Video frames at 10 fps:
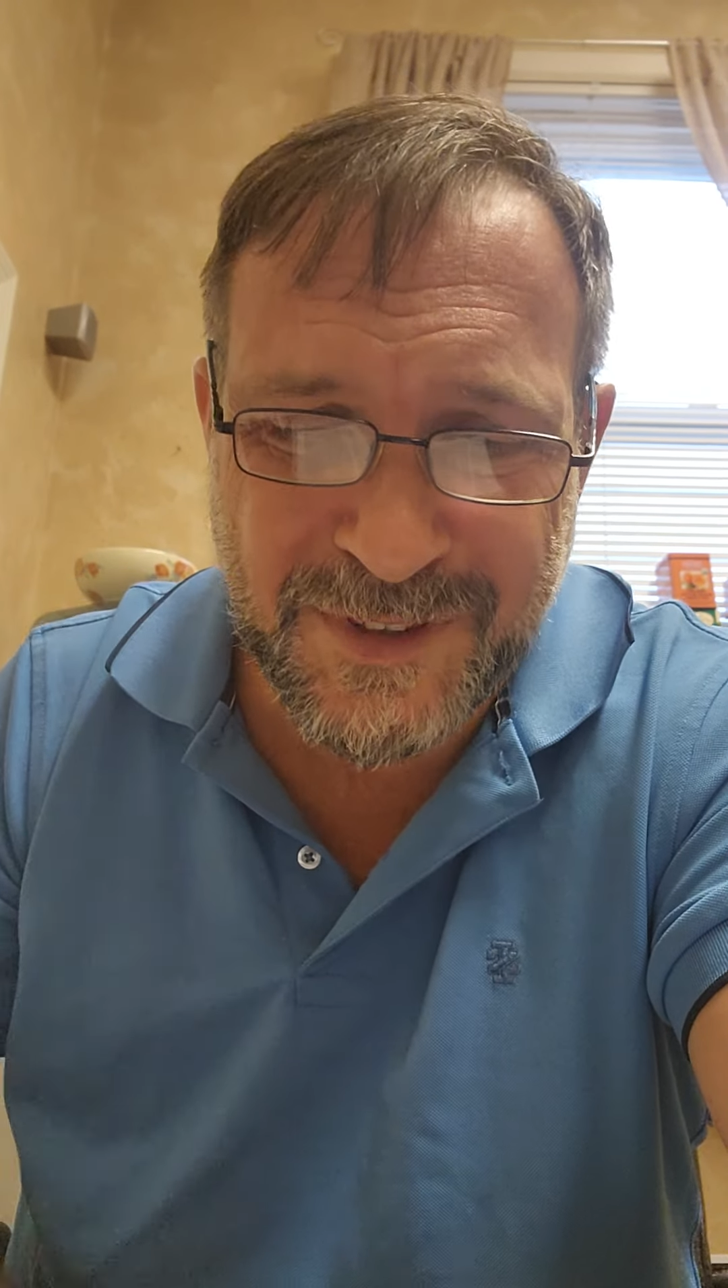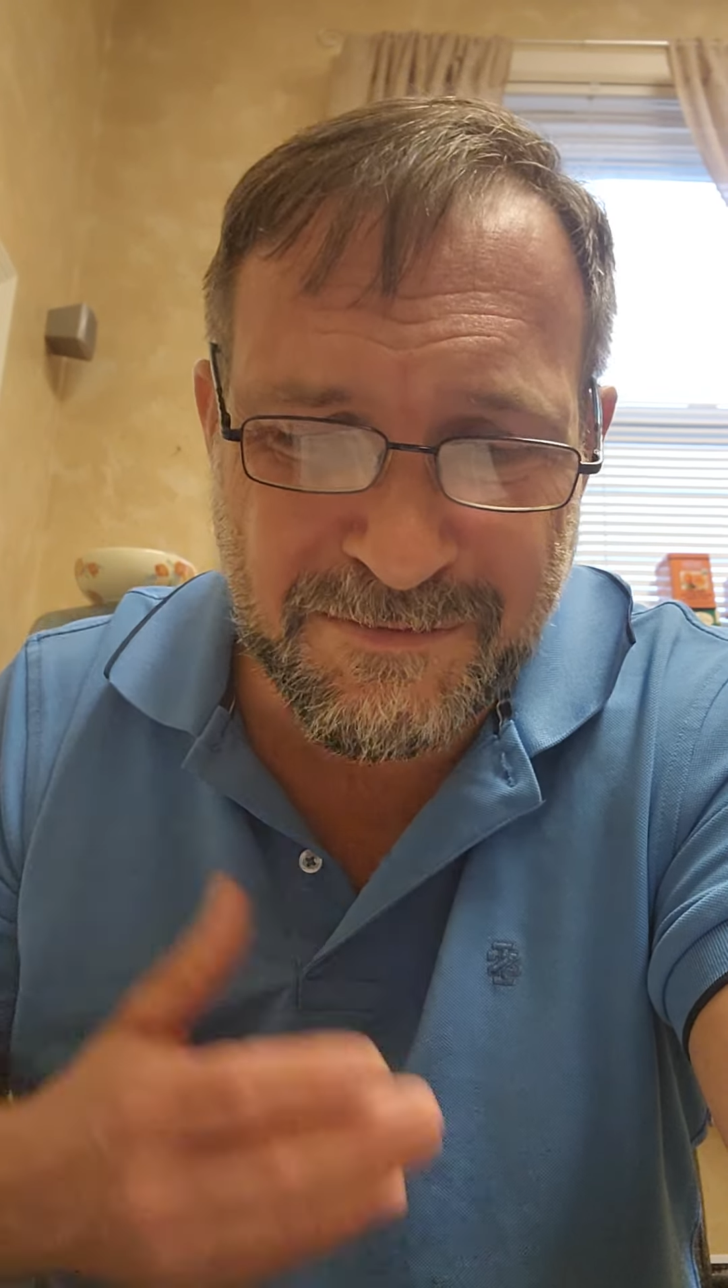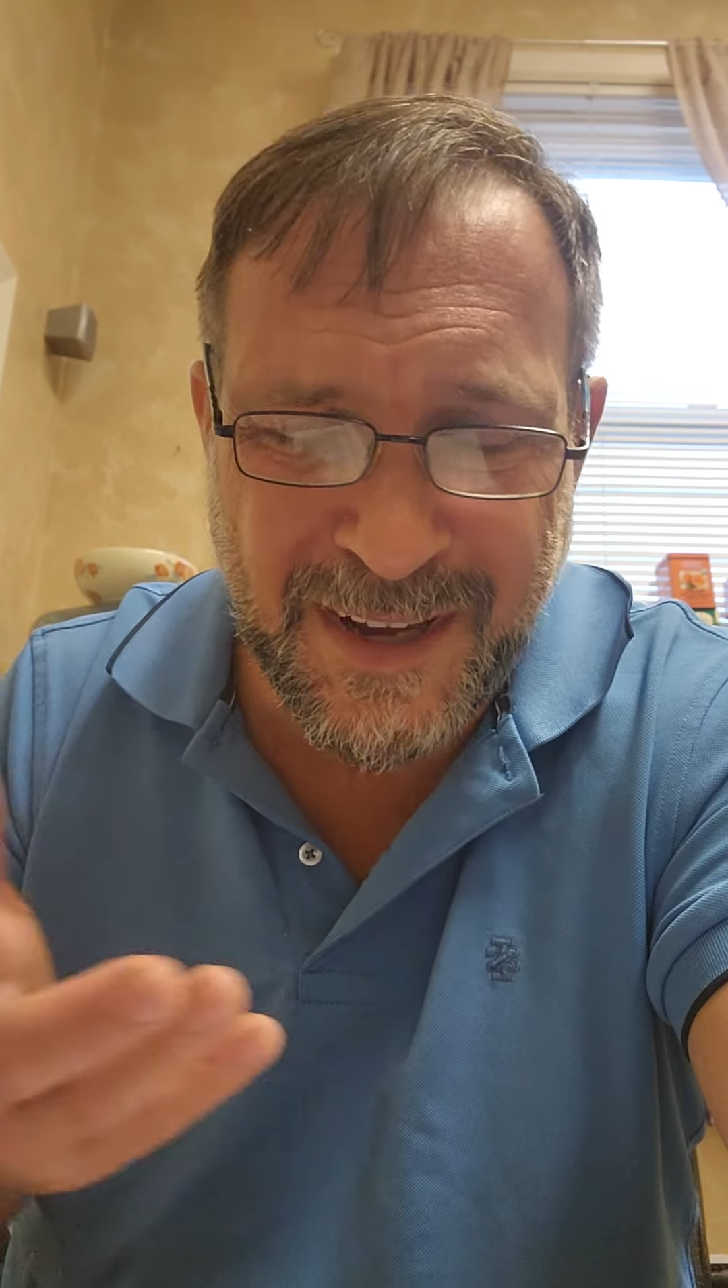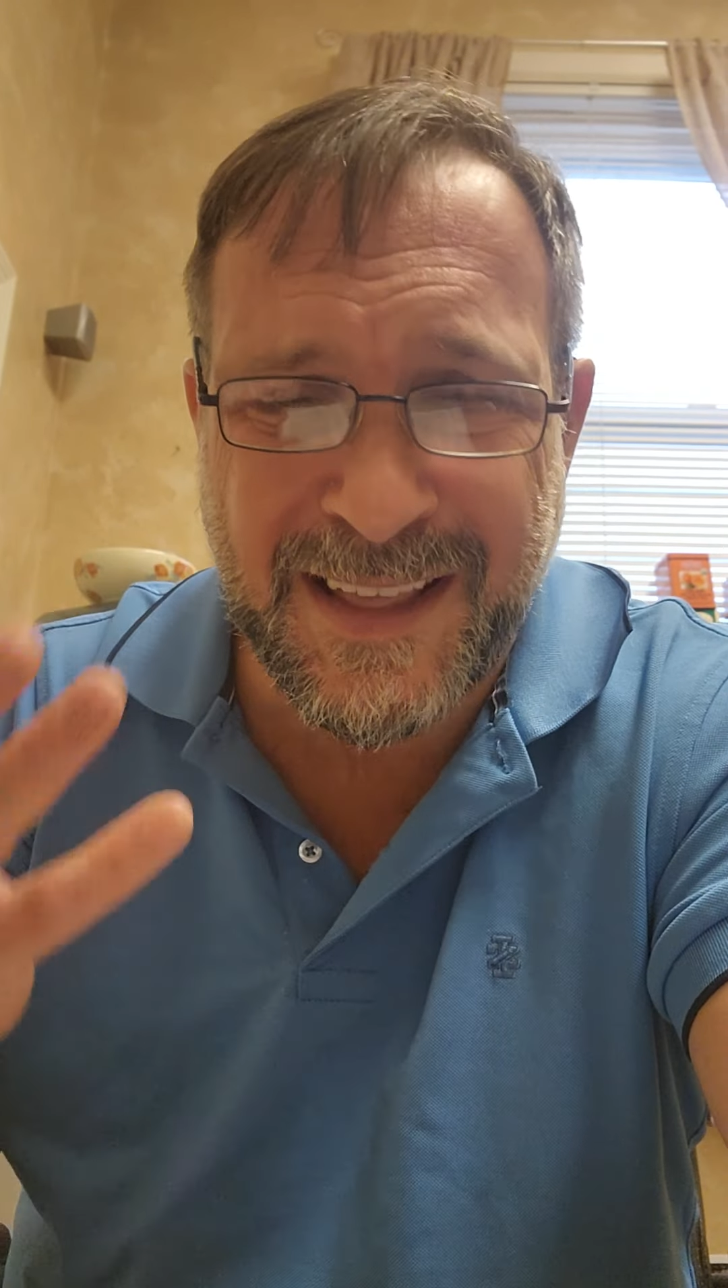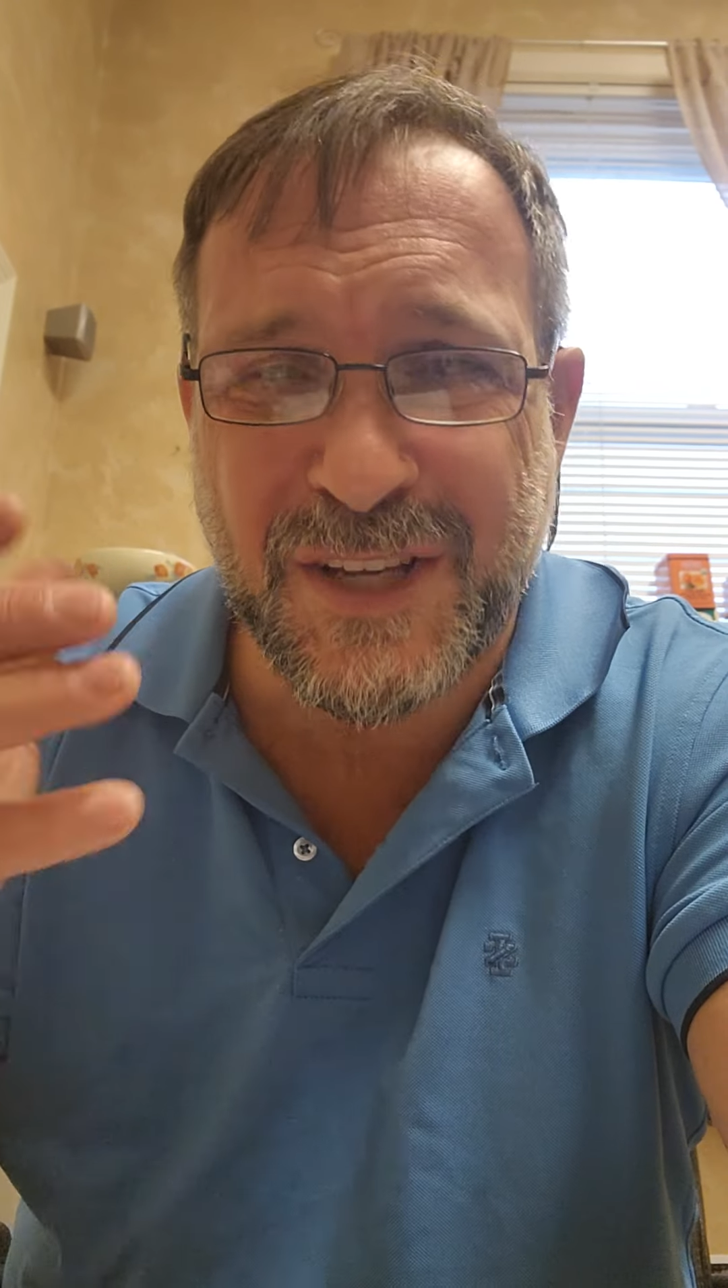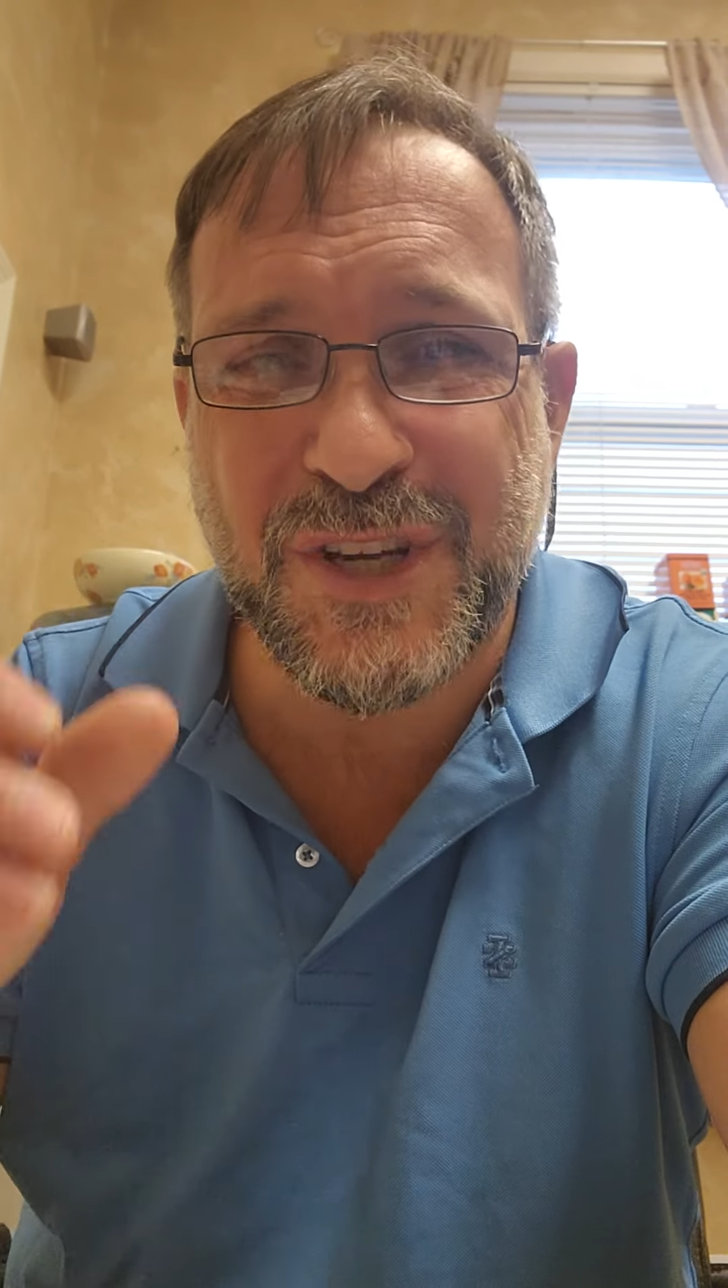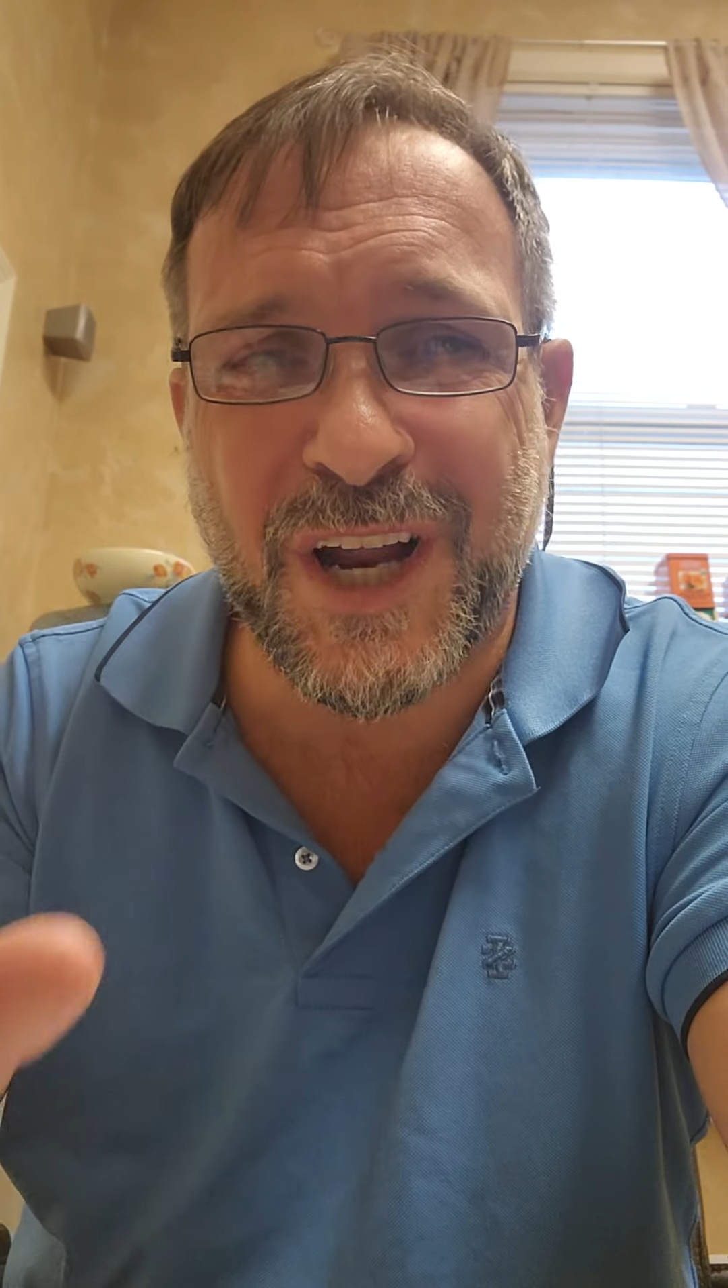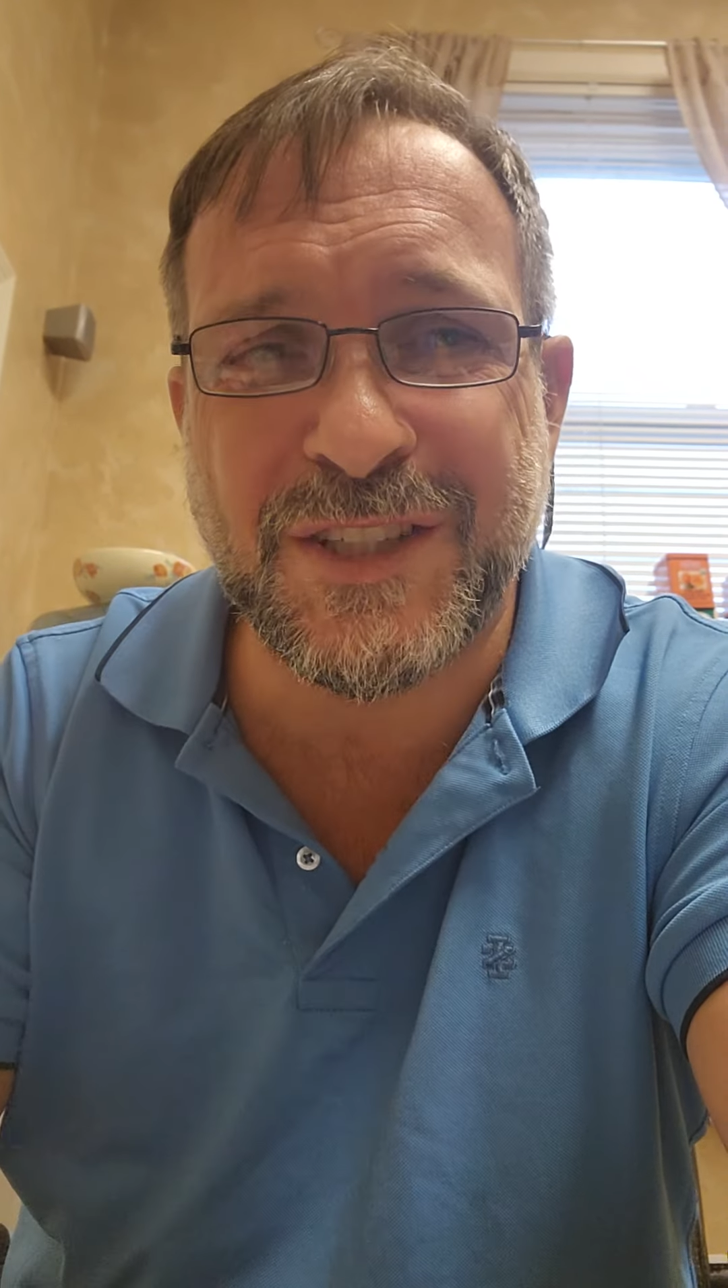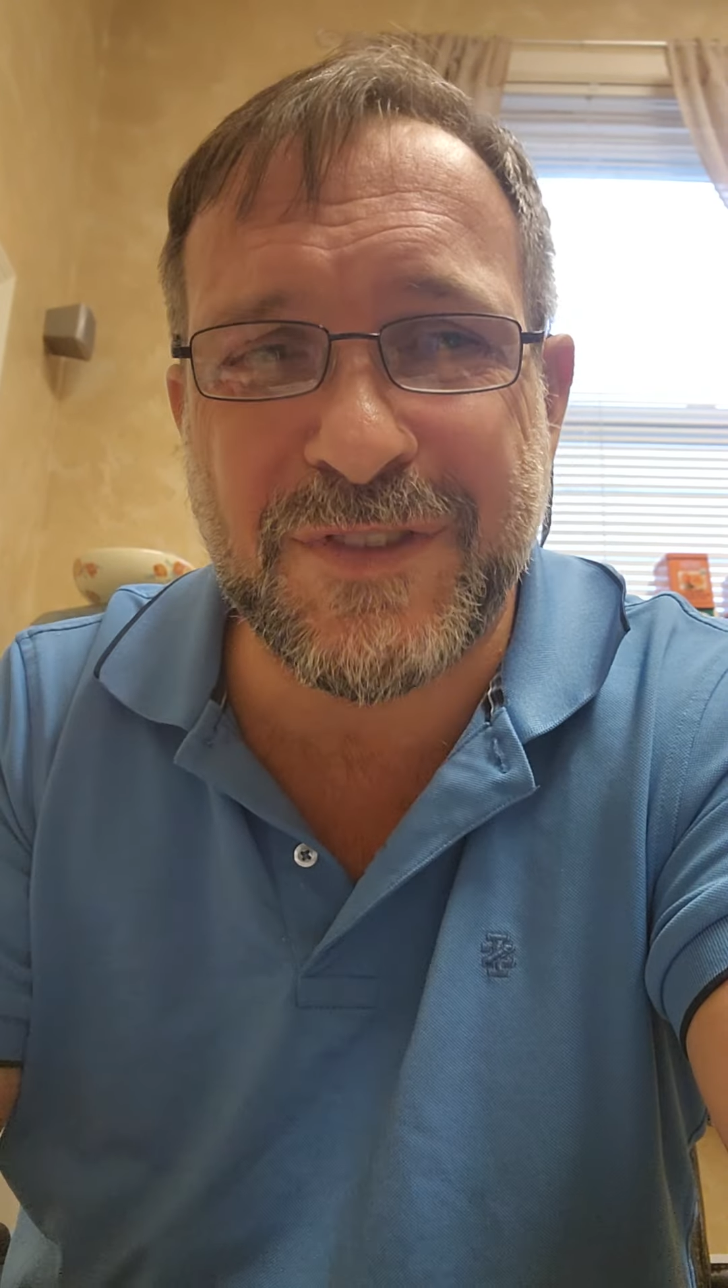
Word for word: Make that chance